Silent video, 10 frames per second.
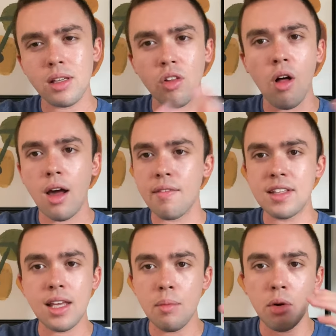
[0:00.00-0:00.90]
a lot of the
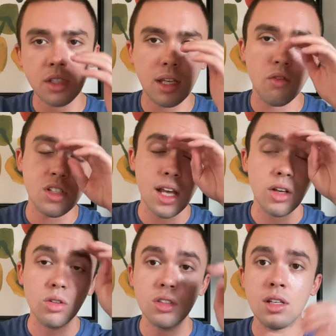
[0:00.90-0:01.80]
same books get
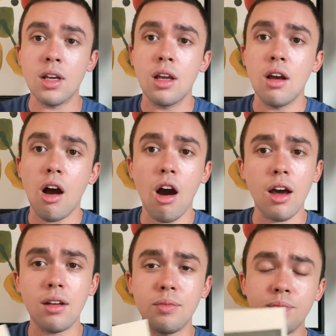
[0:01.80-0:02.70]
recycled
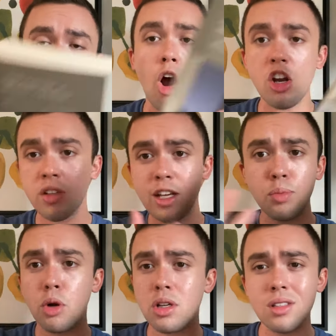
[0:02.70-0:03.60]
on r slash
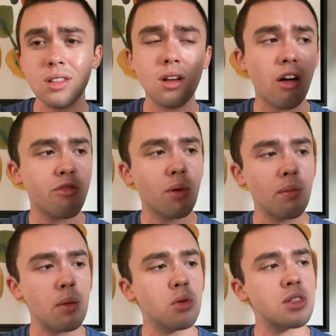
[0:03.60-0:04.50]
books and stuff but
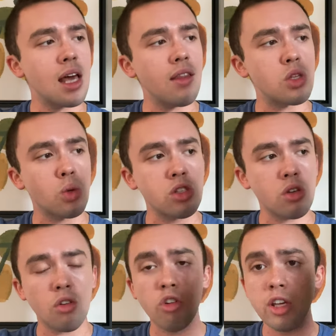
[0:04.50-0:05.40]
people say this one's
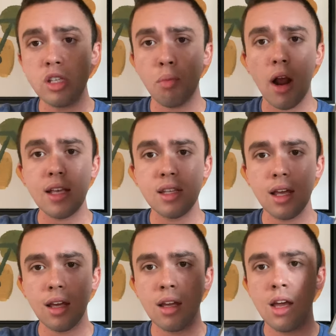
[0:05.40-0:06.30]
really
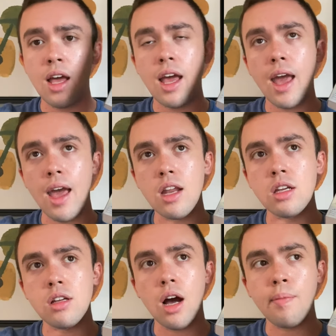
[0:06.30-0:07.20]
surprising
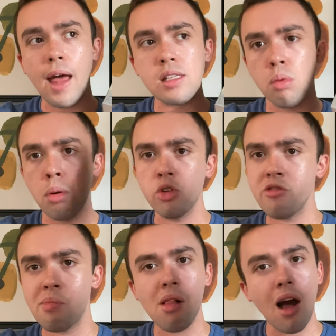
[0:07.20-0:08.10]
and um, has a
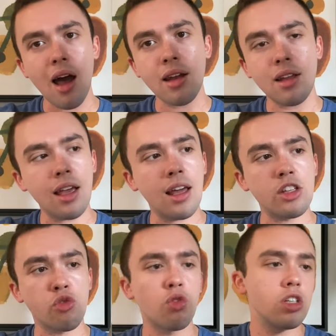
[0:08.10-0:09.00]
propulsive plot and it's
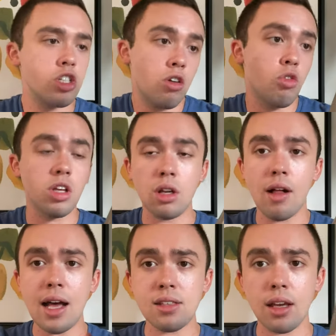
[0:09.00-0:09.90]
a really good
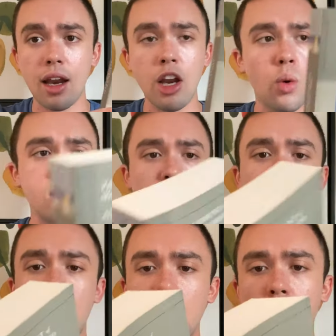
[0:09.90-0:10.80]
classic and i know it's a
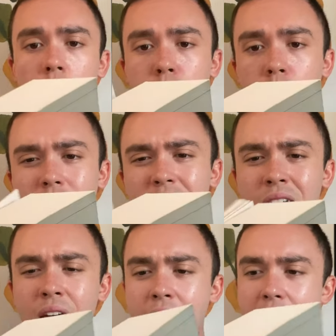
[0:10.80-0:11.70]
very long book
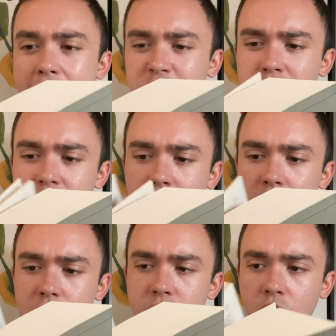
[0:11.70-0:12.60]
i actually think
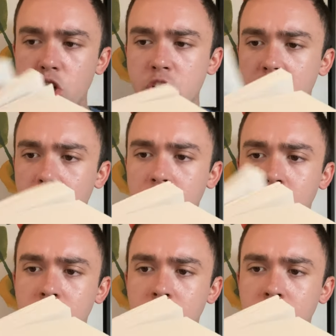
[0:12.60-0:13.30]
this version